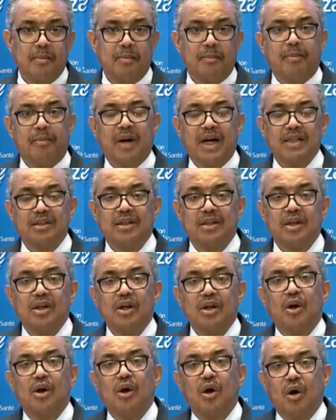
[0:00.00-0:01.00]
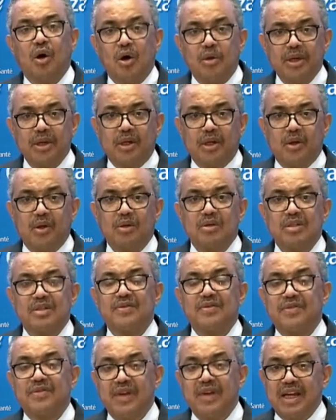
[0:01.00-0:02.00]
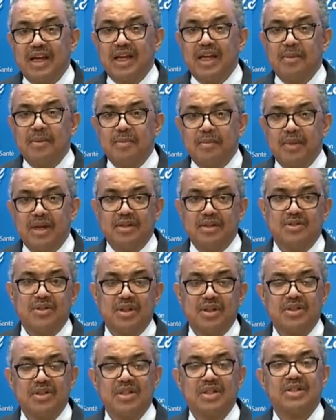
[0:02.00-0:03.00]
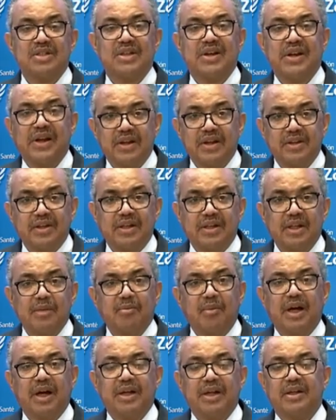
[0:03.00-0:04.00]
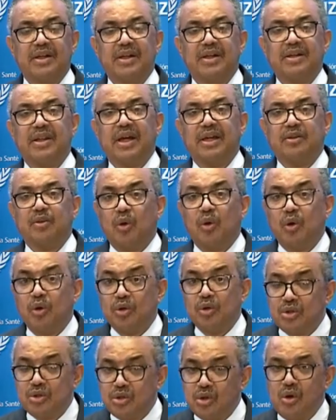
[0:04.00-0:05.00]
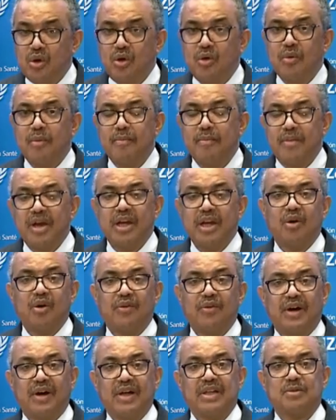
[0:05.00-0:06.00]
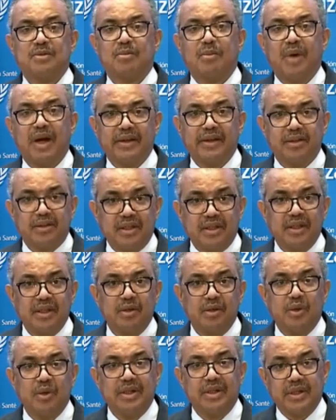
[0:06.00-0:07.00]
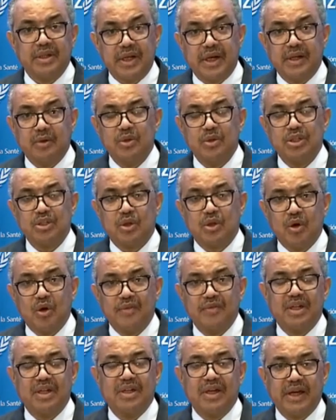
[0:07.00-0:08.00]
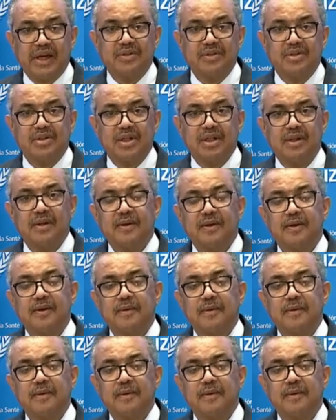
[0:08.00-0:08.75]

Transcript: But Omicron's very emergence is another reminder that although many of us might think we're done with COVID 19,